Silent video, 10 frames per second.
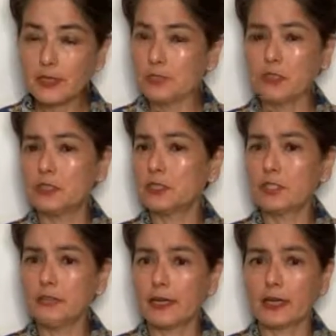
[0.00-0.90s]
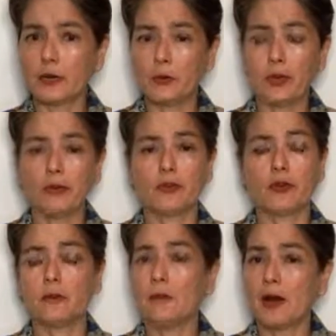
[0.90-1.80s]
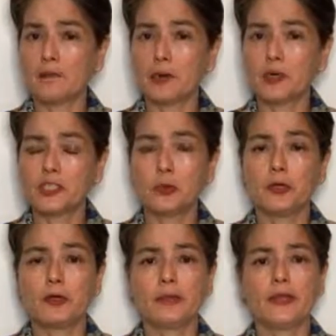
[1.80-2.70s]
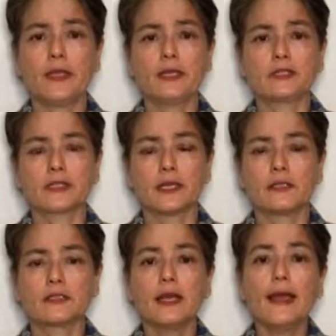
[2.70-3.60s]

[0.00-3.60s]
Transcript: So it's still not going well for our poor tubular epithelial cells.